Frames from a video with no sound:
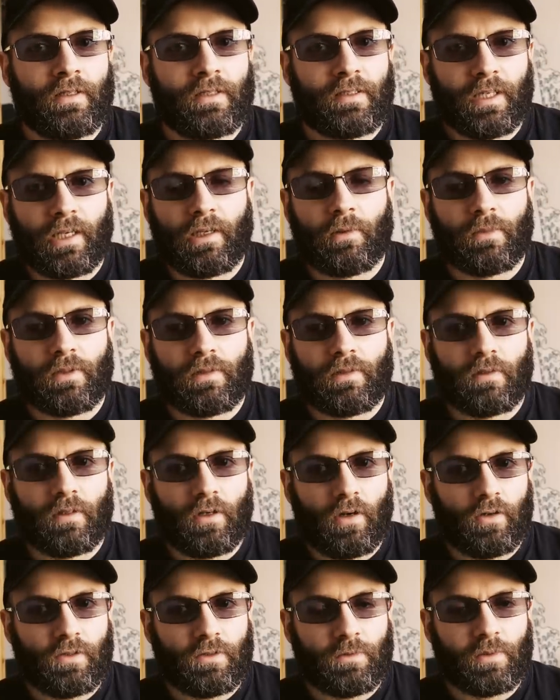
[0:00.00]
take me to
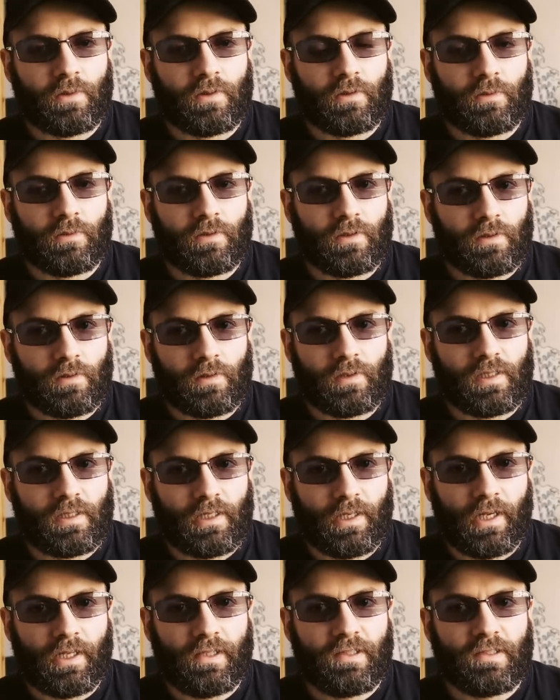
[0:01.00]
the hospital to do the
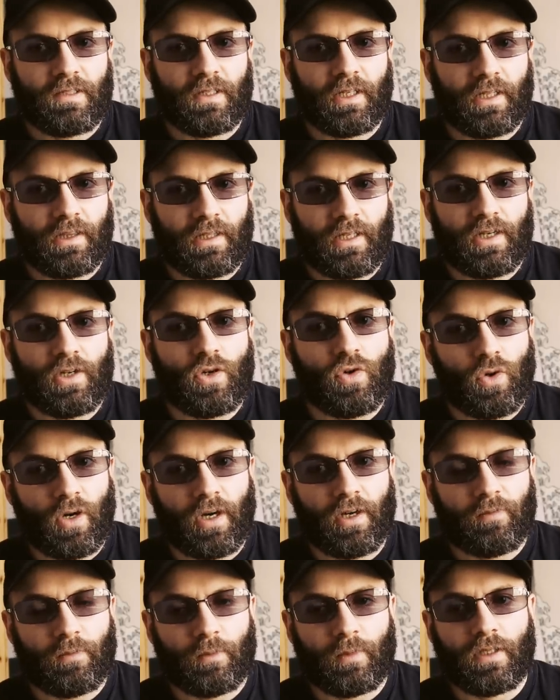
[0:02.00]
test, and then
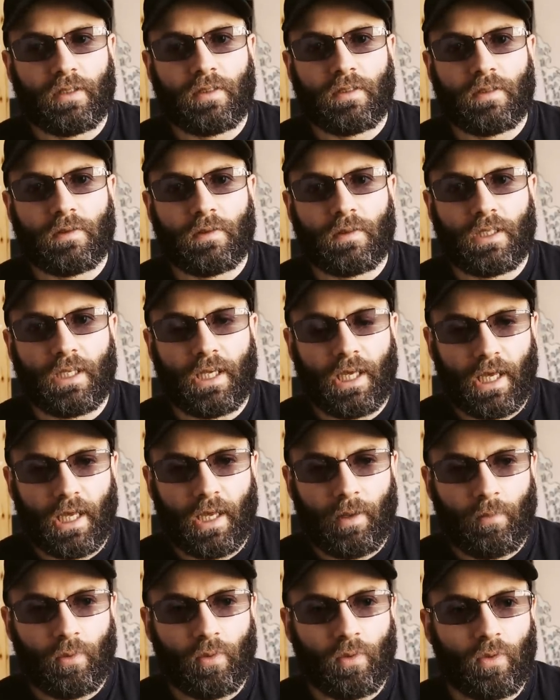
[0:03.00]
drive me to the
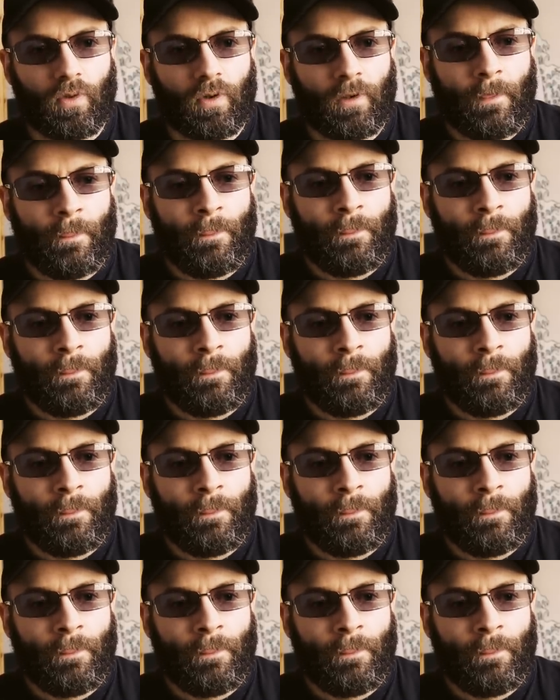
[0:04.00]
airport.